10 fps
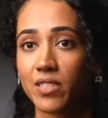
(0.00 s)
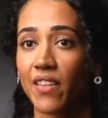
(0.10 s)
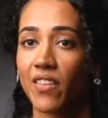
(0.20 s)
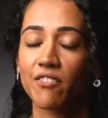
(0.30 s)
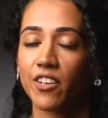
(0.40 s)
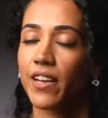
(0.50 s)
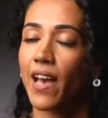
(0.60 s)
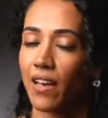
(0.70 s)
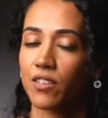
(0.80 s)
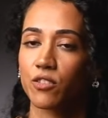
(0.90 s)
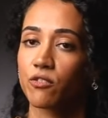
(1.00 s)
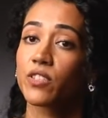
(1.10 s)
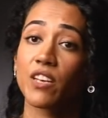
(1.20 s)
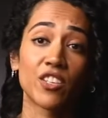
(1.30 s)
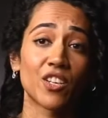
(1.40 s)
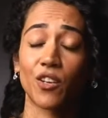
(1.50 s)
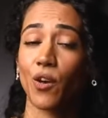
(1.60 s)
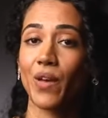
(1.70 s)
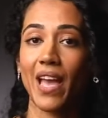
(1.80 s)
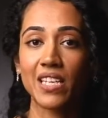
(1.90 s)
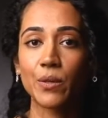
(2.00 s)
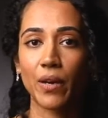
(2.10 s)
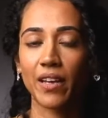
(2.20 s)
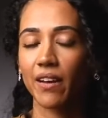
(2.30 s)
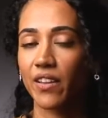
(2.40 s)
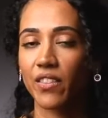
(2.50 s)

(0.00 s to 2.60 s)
And that very act of giving it a go anyway, I